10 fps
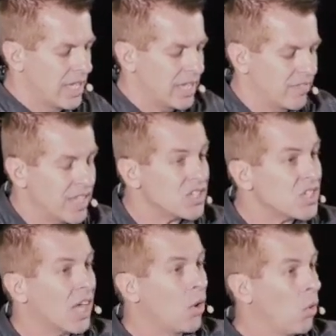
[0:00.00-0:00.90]
If this
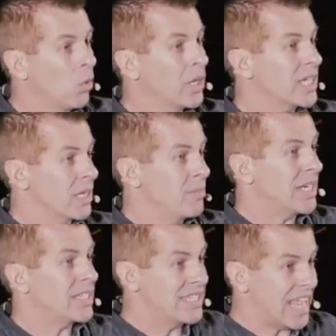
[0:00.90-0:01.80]
is how wholly
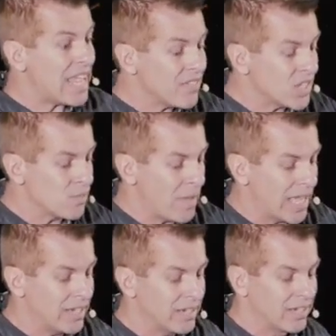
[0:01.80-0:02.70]
committed David's
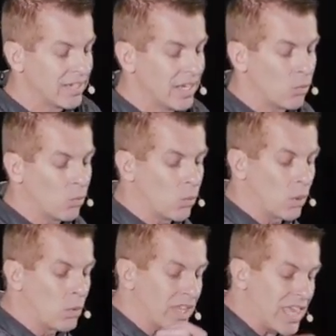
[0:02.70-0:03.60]
men
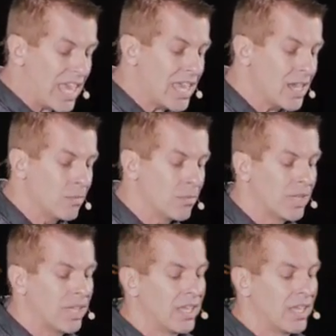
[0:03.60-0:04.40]
were with him,